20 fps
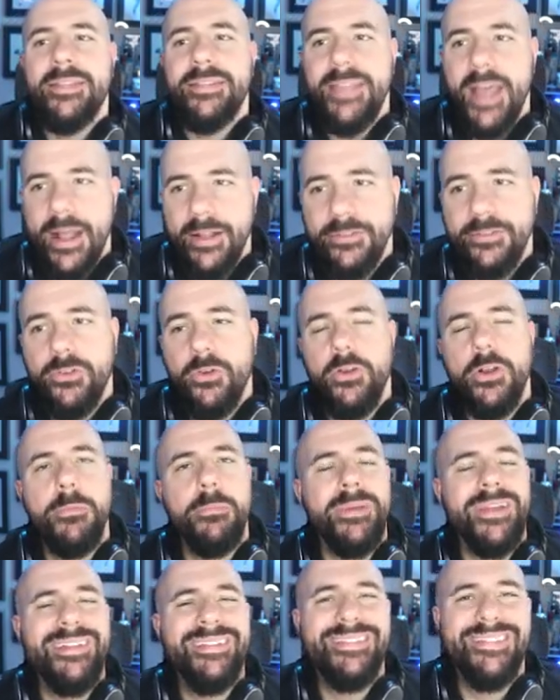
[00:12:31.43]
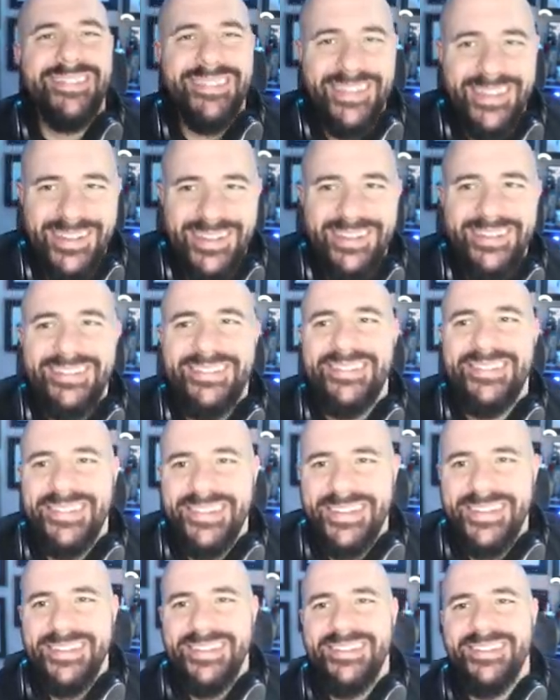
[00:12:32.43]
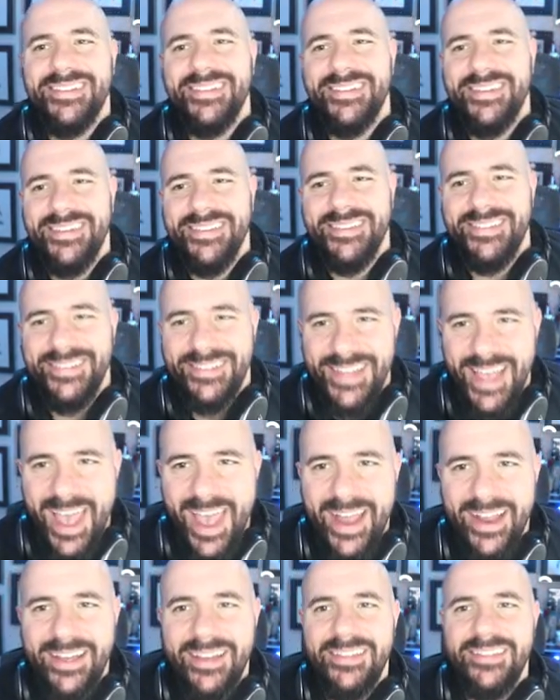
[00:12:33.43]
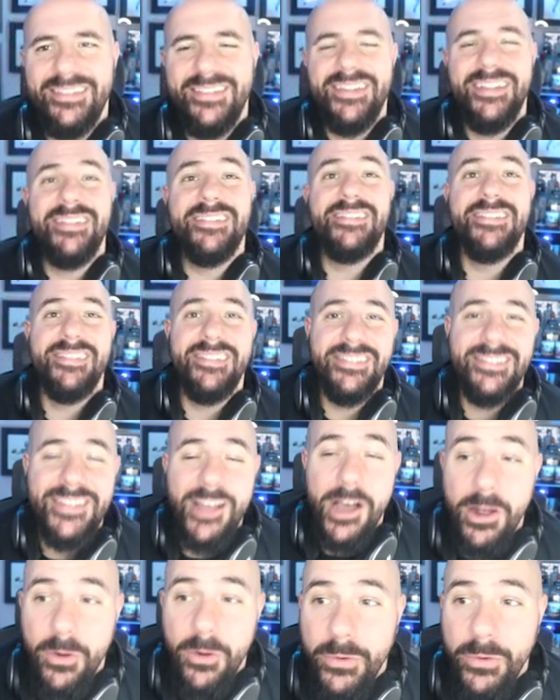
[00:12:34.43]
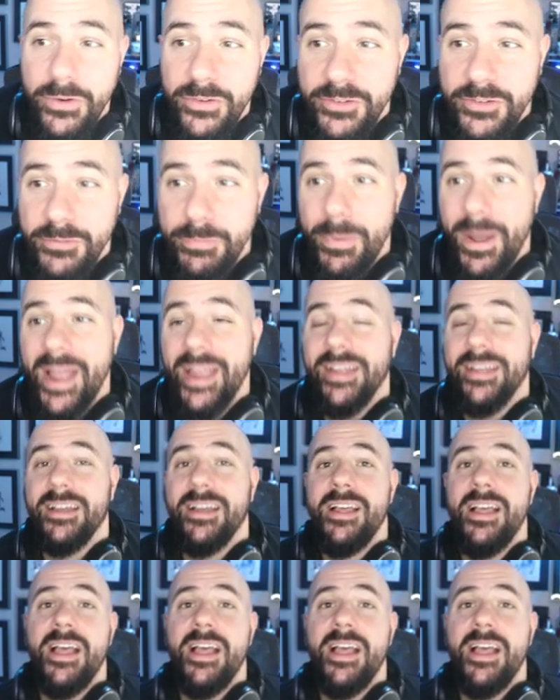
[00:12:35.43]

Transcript: That's going to be GG's in the chat because he gets stuck on the spike.